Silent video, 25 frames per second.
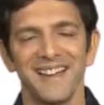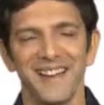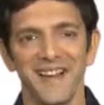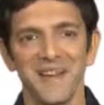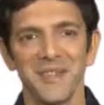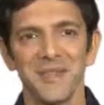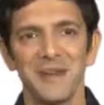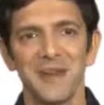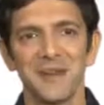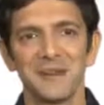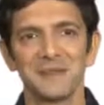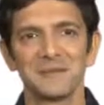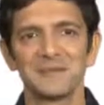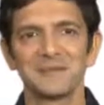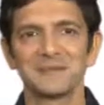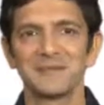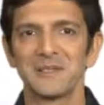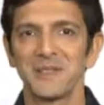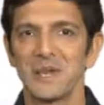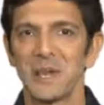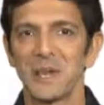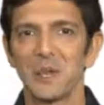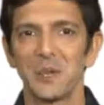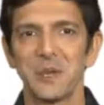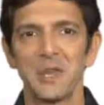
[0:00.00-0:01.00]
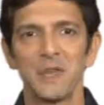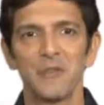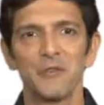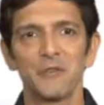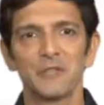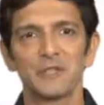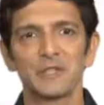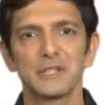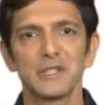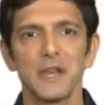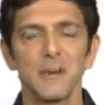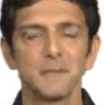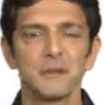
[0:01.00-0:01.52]
Hi there. Looking
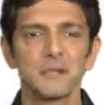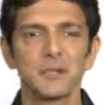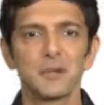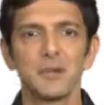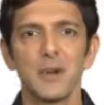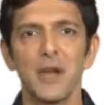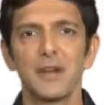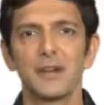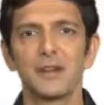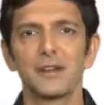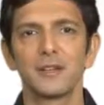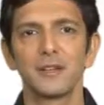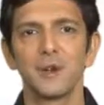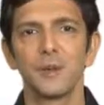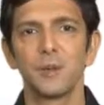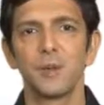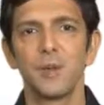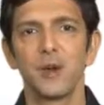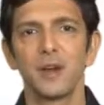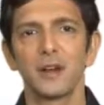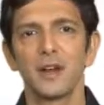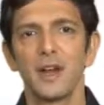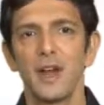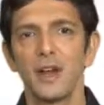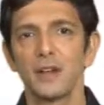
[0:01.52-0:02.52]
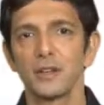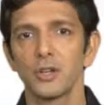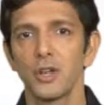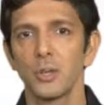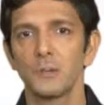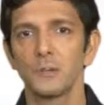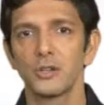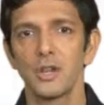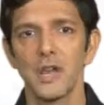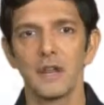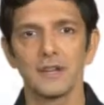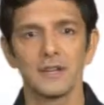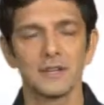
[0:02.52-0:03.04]
for steps to edit a WordArt
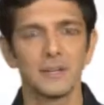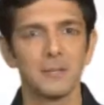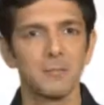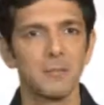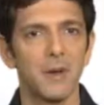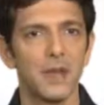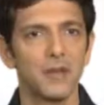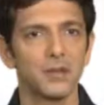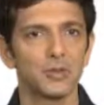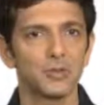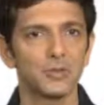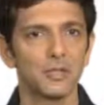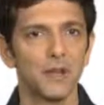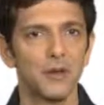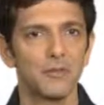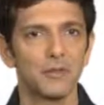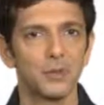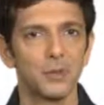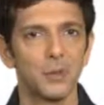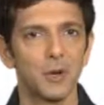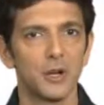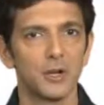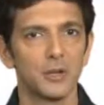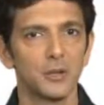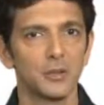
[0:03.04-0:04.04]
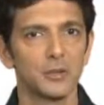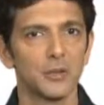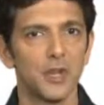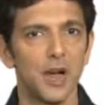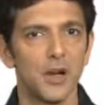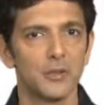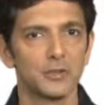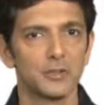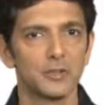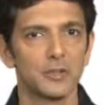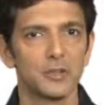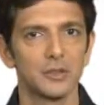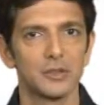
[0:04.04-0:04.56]
object in Microsoft Word
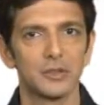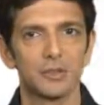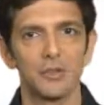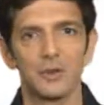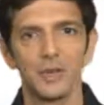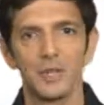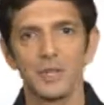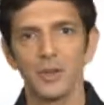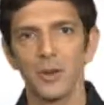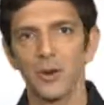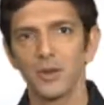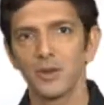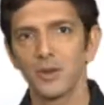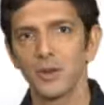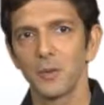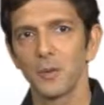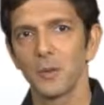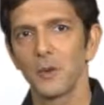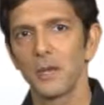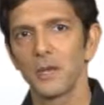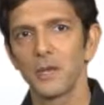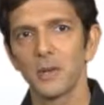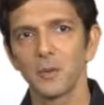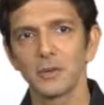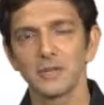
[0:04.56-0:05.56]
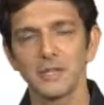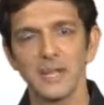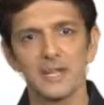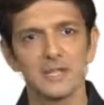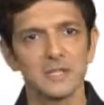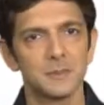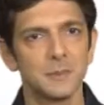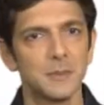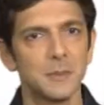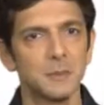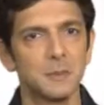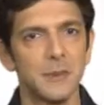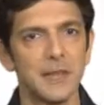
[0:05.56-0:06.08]
2003 on your Windows
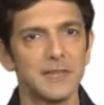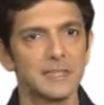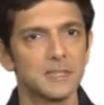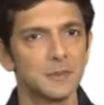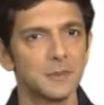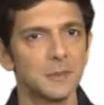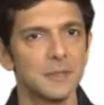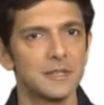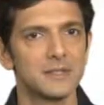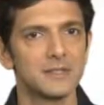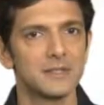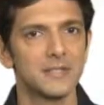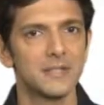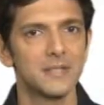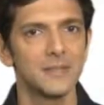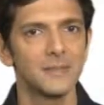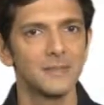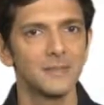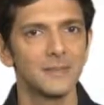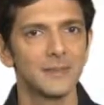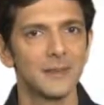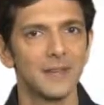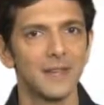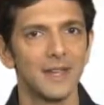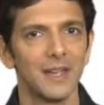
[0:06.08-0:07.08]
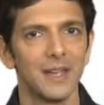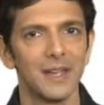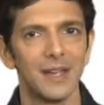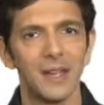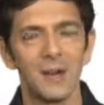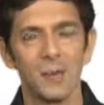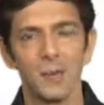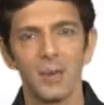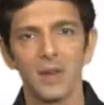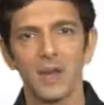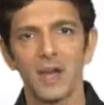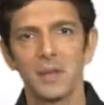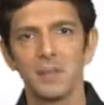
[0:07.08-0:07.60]
XP-based PC?
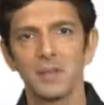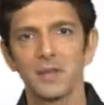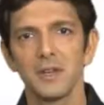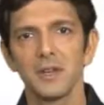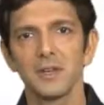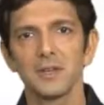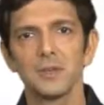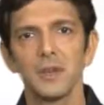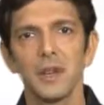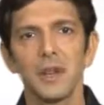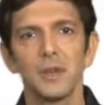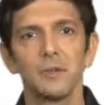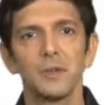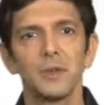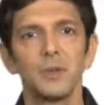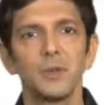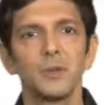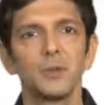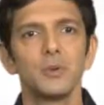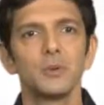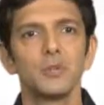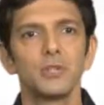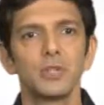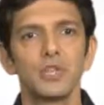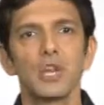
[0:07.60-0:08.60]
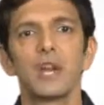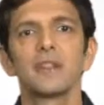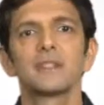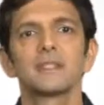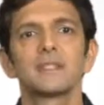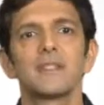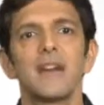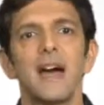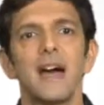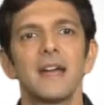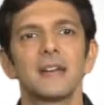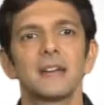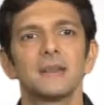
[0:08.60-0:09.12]
Well, I'm here to help you do
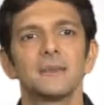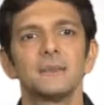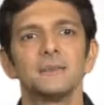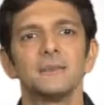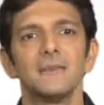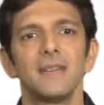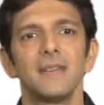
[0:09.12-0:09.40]
just that.